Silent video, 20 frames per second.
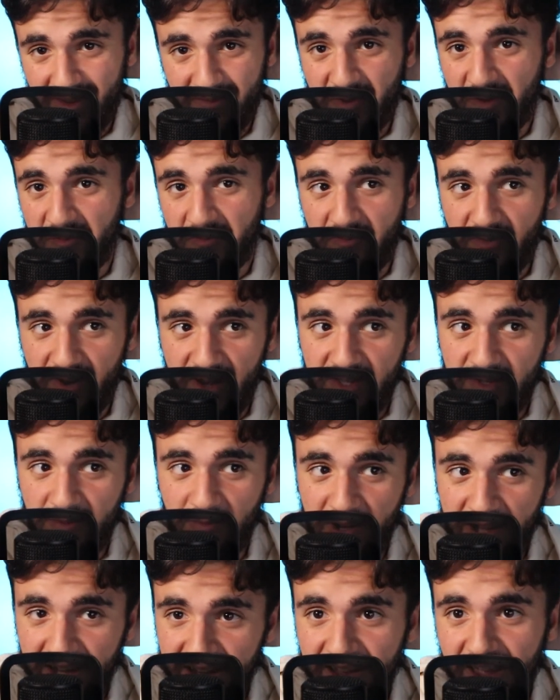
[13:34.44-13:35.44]
I've got France
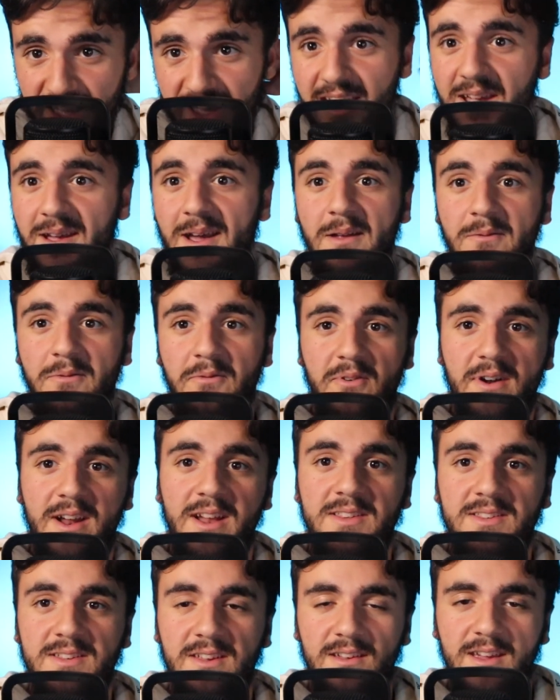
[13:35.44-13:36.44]
winning and
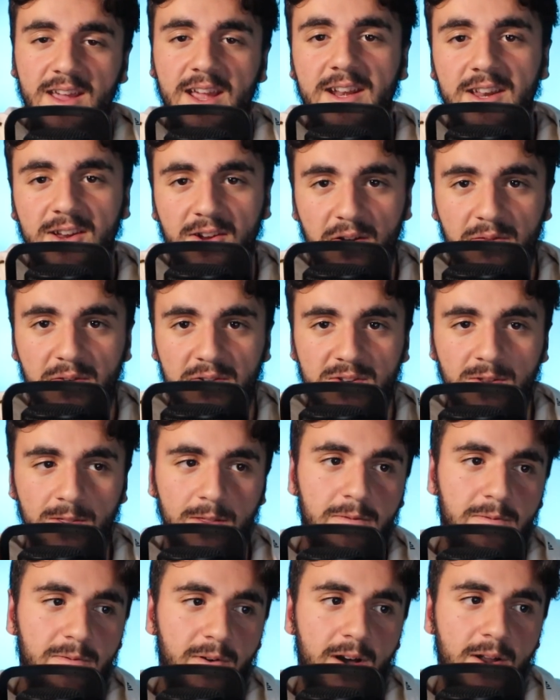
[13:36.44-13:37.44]
France heading over to
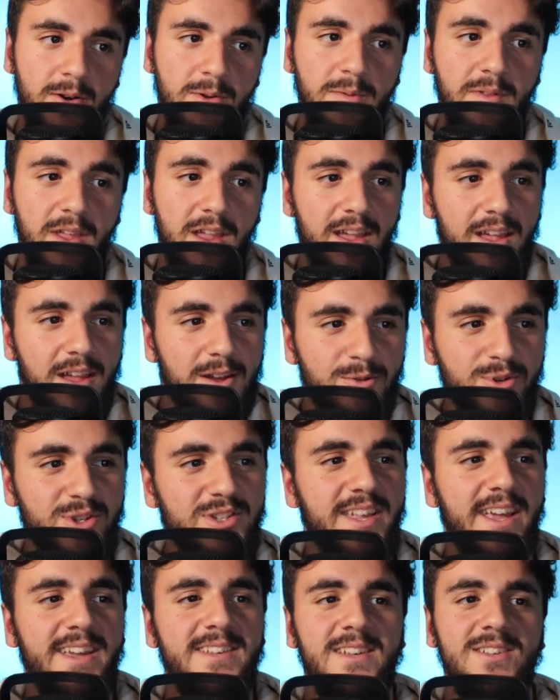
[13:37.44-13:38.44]
the final,
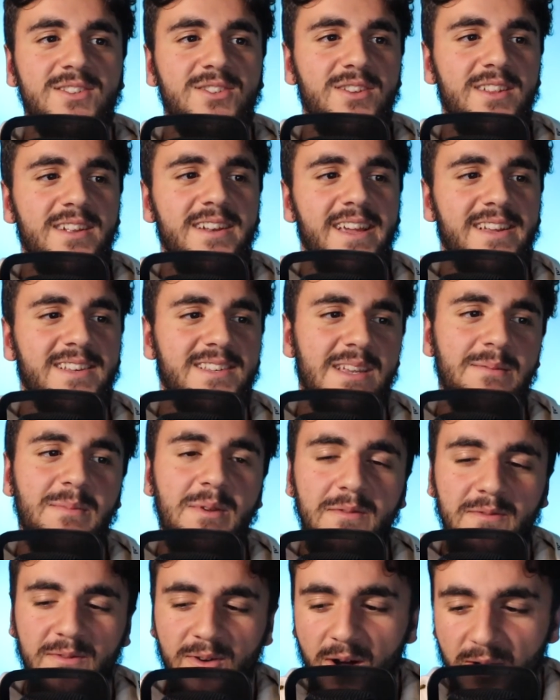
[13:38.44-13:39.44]
which takes us to the next
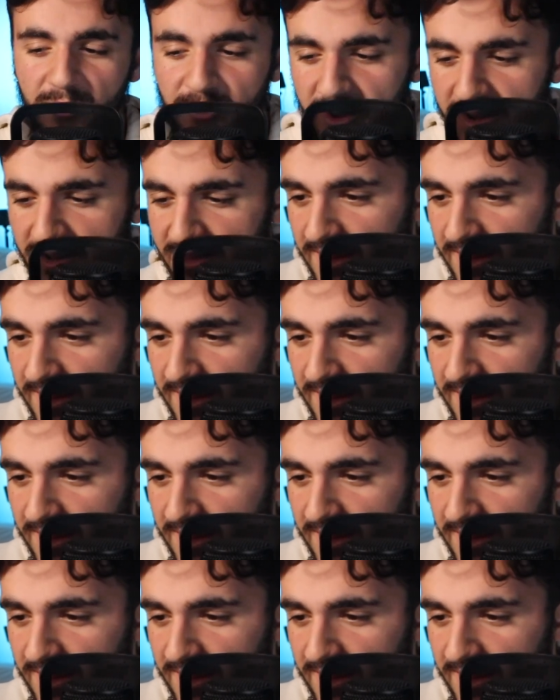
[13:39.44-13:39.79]
semi-final.